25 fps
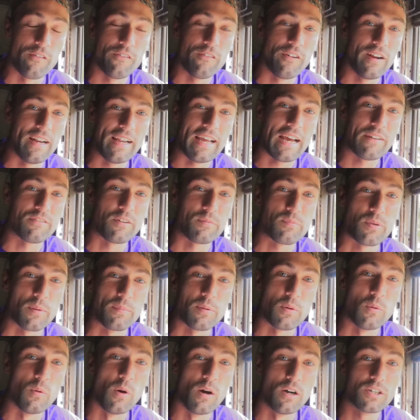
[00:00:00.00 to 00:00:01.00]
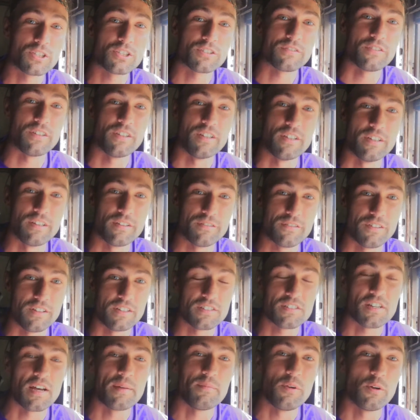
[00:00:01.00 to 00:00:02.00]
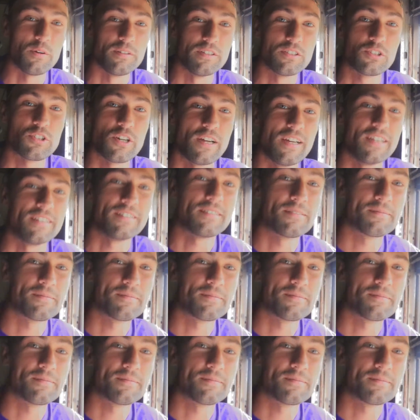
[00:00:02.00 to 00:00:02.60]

really have a proper wash for the time you're on the train.